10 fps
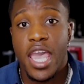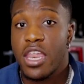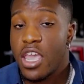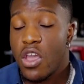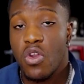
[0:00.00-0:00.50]

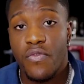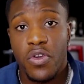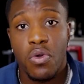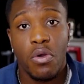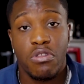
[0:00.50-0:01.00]
in an
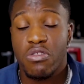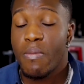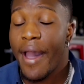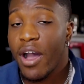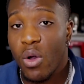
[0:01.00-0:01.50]
interview or
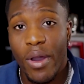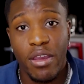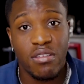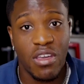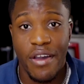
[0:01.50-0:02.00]
smile while
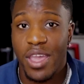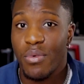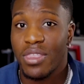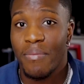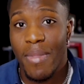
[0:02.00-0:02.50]
you're talking
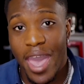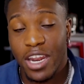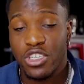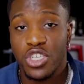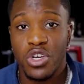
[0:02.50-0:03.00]
with the
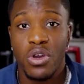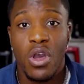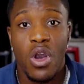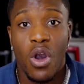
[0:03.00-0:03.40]
manager